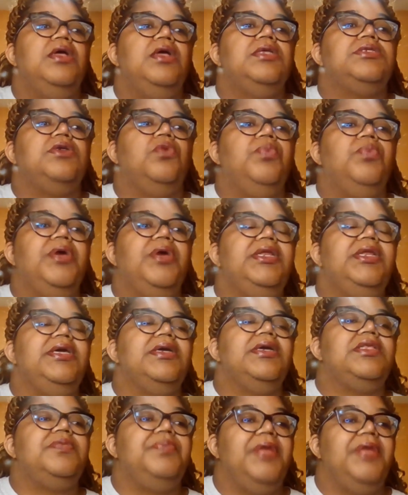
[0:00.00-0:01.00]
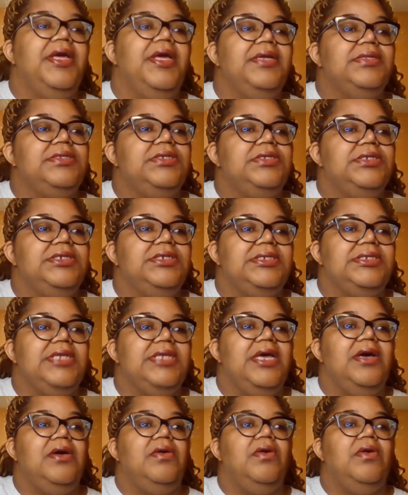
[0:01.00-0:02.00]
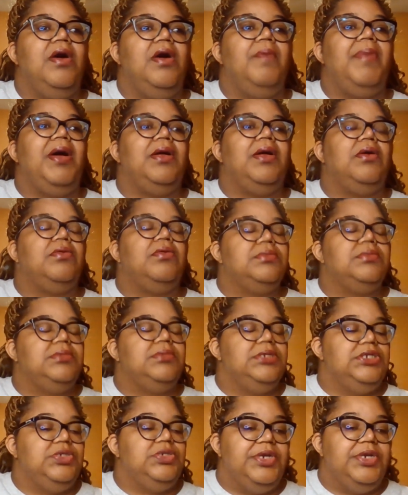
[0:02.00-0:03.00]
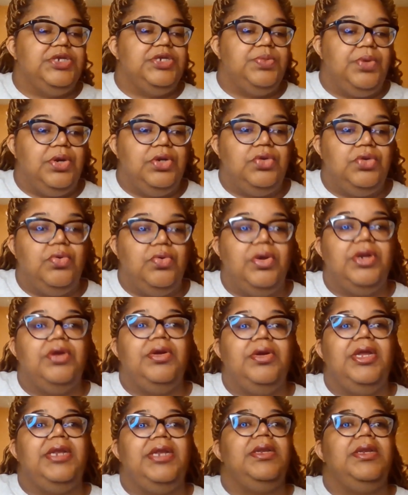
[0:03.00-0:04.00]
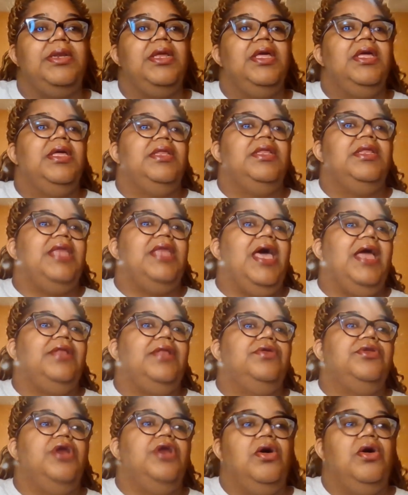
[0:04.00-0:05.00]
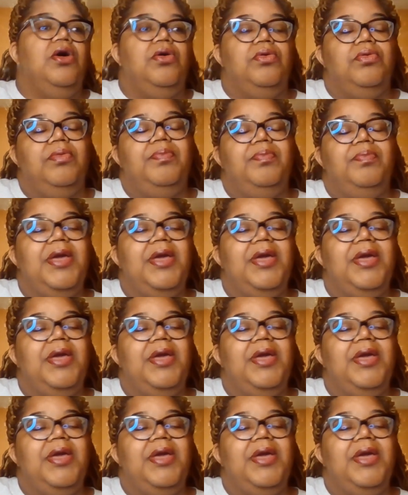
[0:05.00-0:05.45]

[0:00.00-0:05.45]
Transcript: So Wendy explained to Giselle about her situation with her daughter, and that, you know,